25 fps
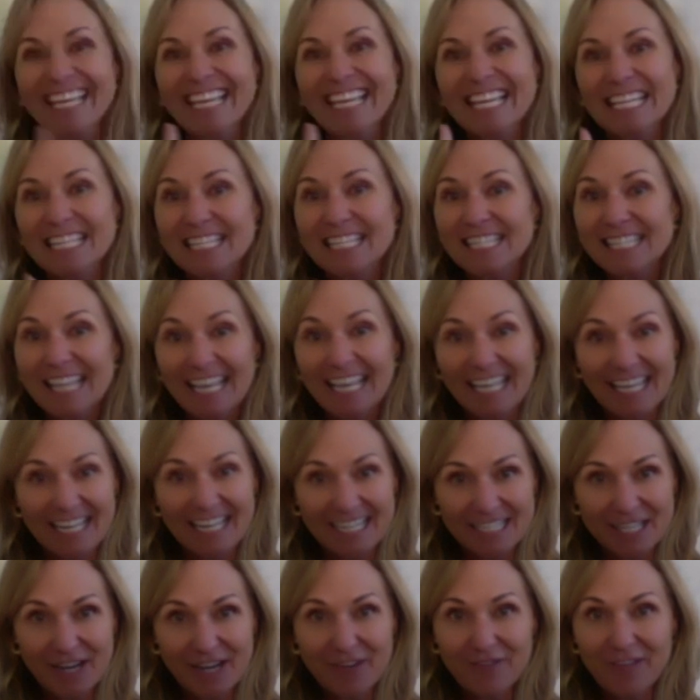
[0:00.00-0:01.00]
Second,
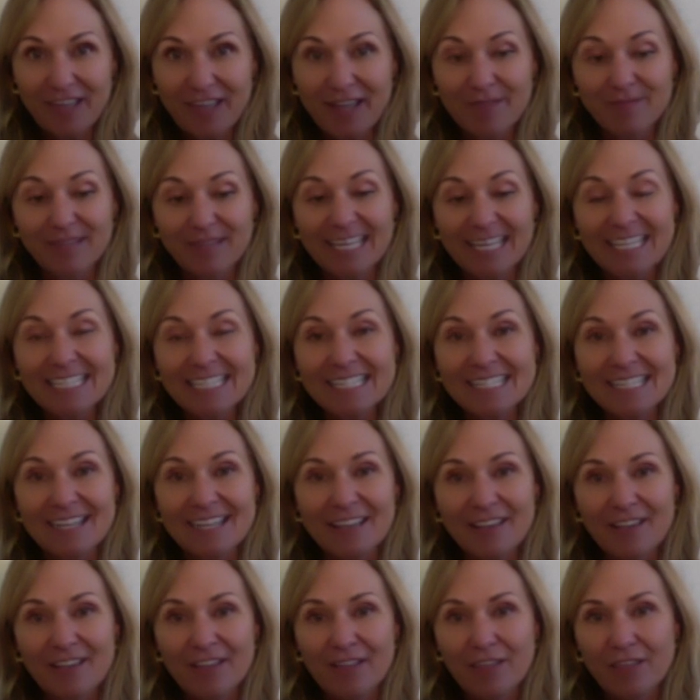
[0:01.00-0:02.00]
it's our families.
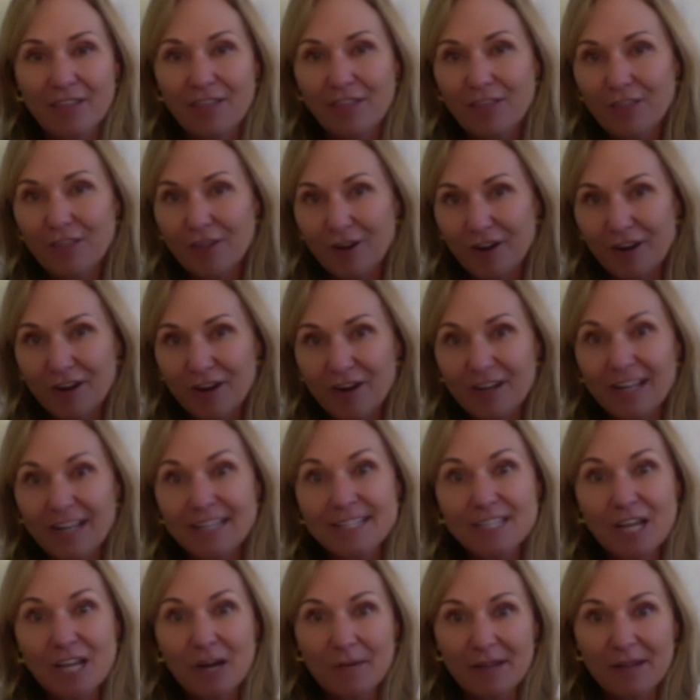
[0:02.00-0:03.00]
Third,
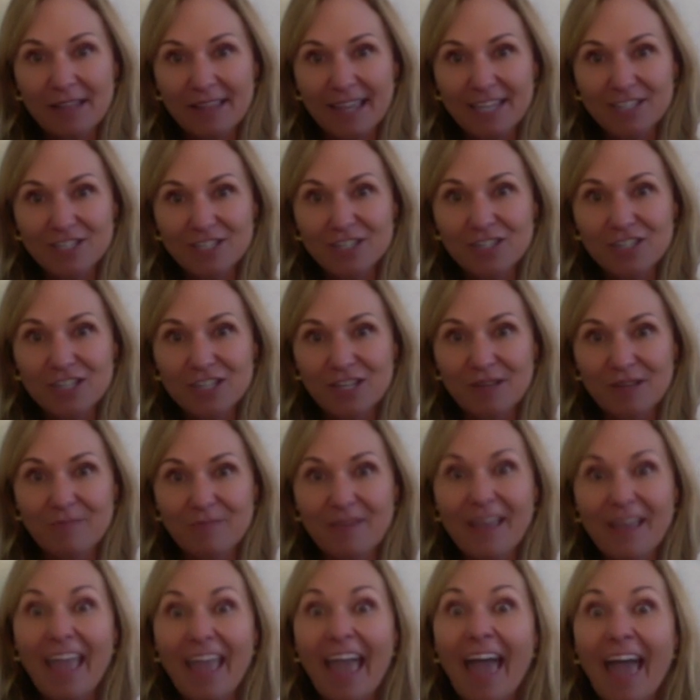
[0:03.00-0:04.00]
it's our relationship.
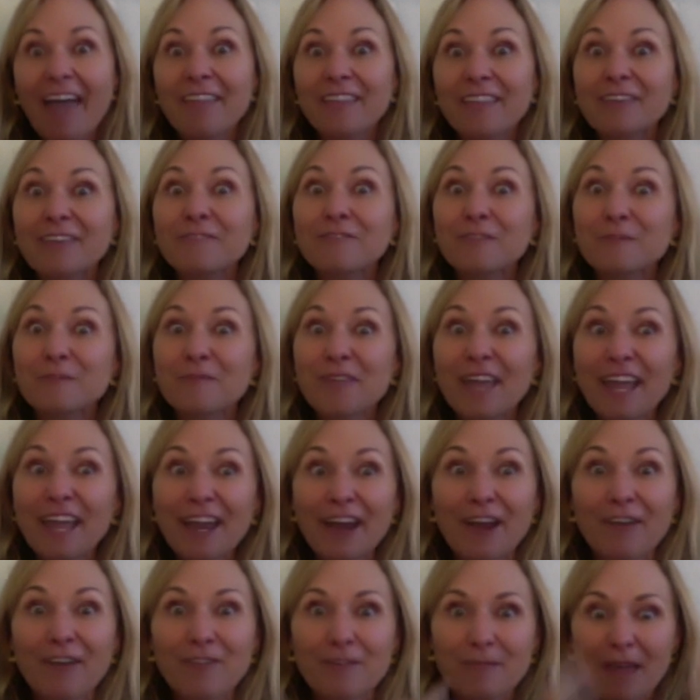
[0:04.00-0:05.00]
And then from
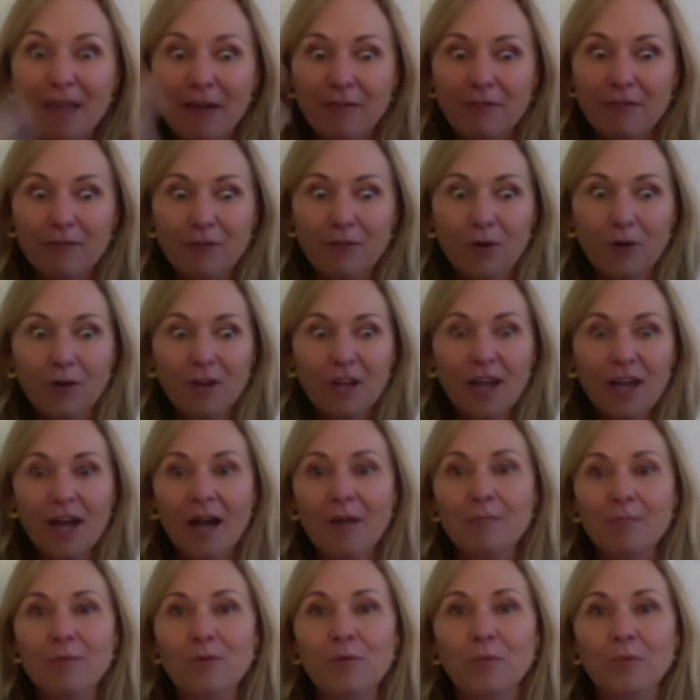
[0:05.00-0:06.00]
there, from that full
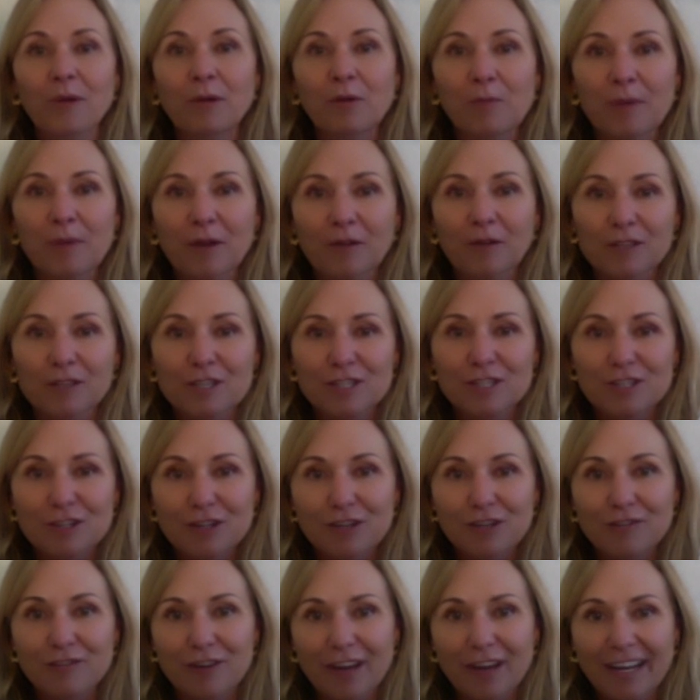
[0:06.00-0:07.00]
cup, we will be able to
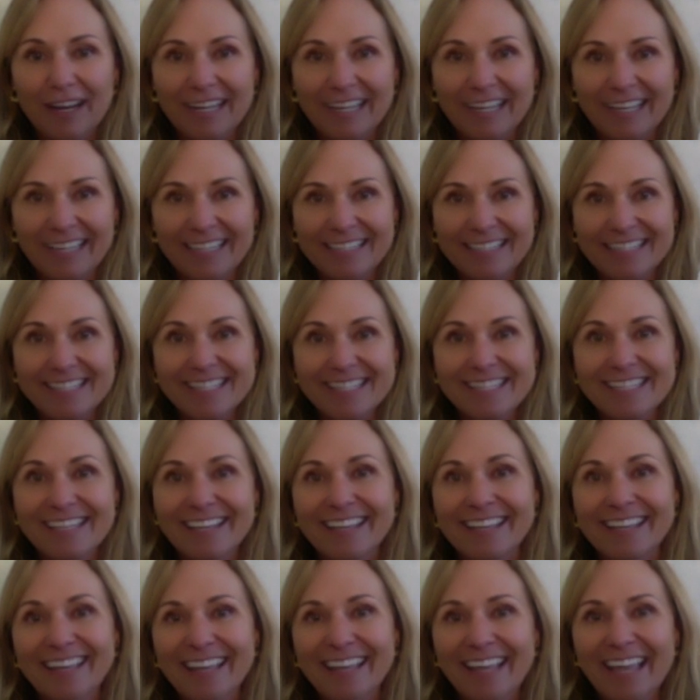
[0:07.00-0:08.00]
serve Radiance.
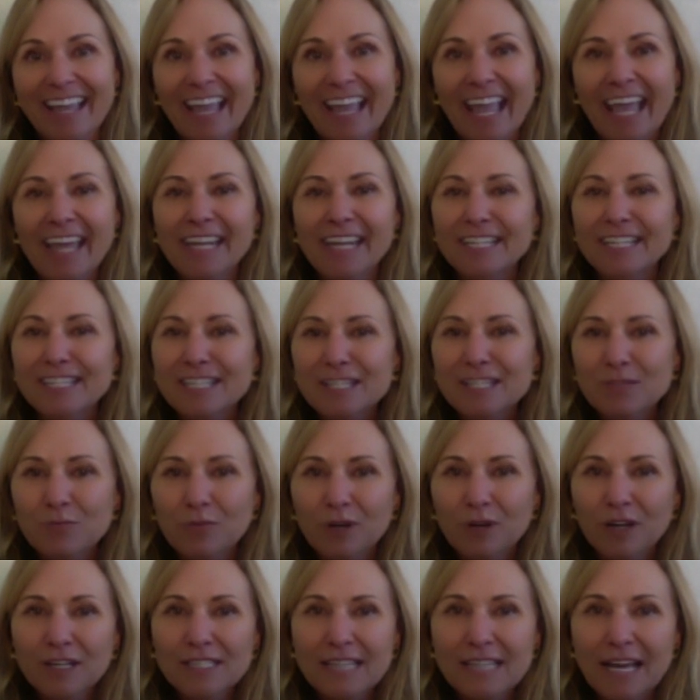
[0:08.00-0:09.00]
And it just
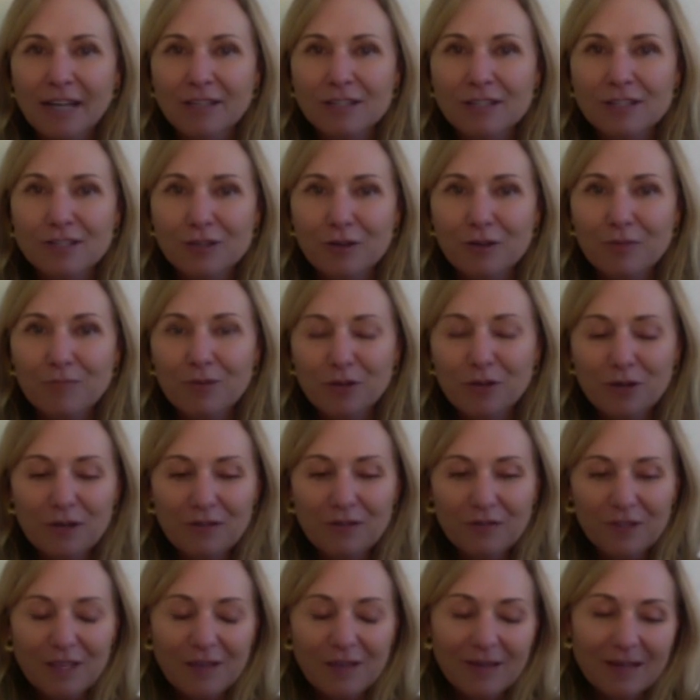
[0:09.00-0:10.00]
worked out so
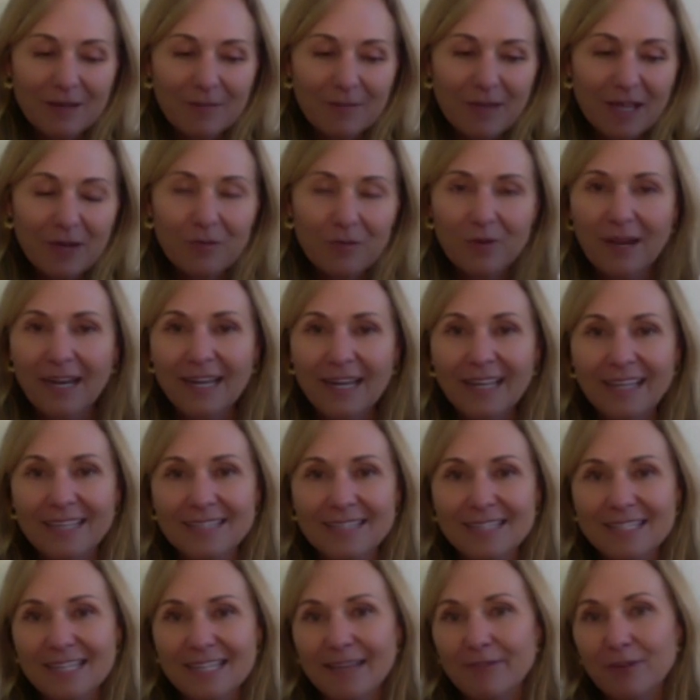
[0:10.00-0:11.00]
beautifully, and it made
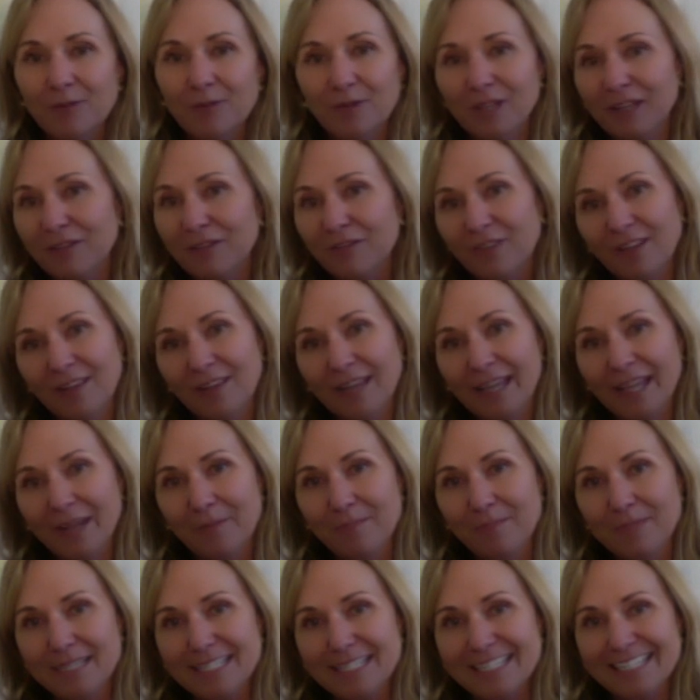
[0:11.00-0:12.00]
Radiance never really feel like a
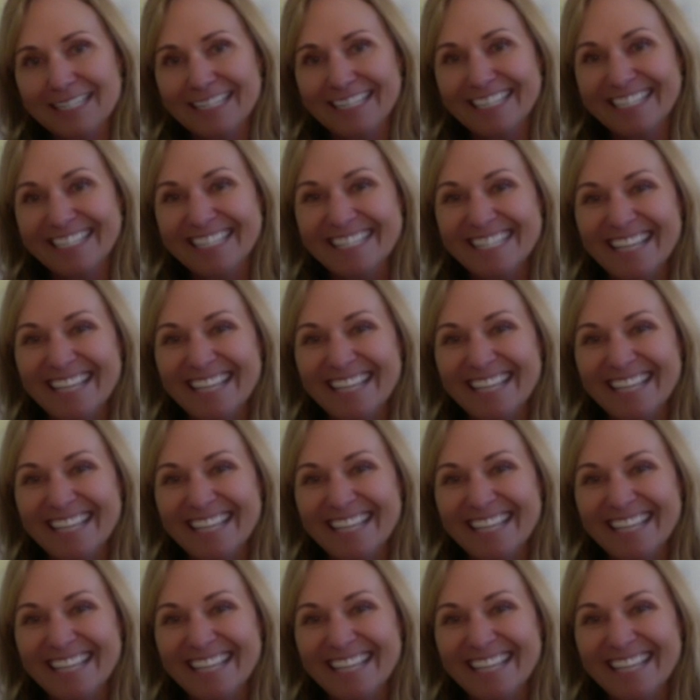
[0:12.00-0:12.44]
business.